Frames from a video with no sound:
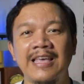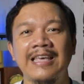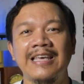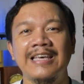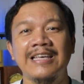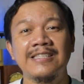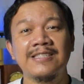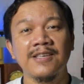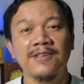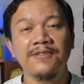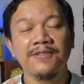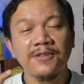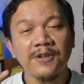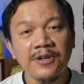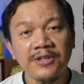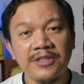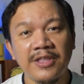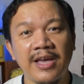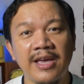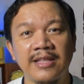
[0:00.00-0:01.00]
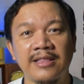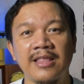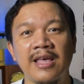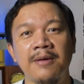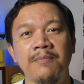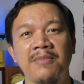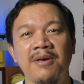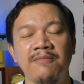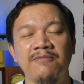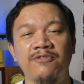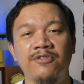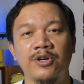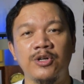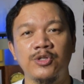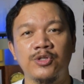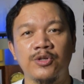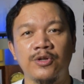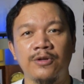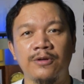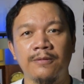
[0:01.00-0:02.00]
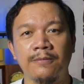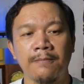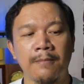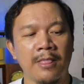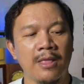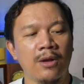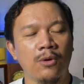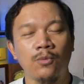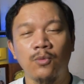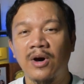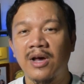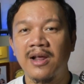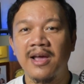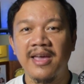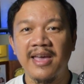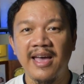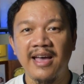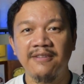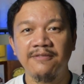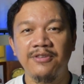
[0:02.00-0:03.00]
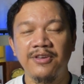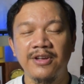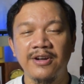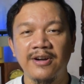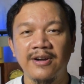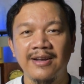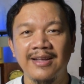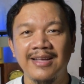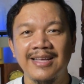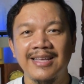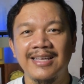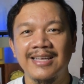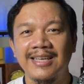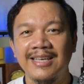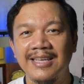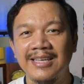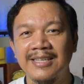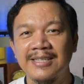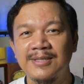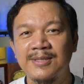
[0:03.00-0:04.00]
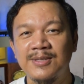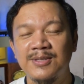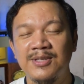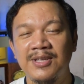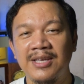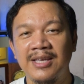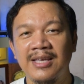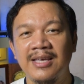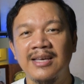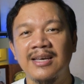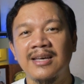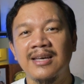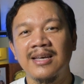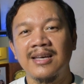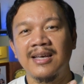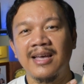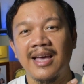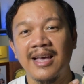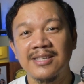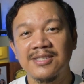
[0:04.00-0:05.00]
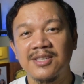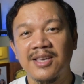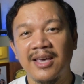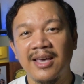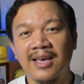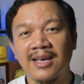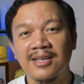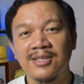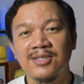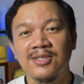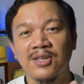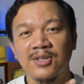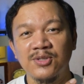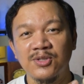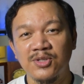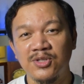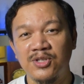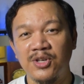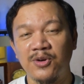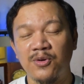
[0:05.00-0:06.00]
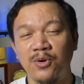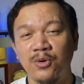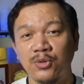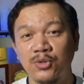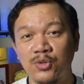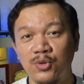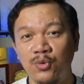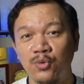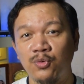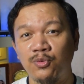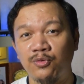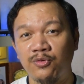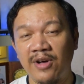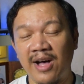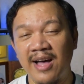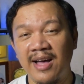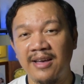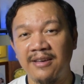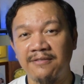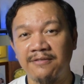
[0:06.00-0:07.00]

is a 38mm version. What I have here is the SKX 025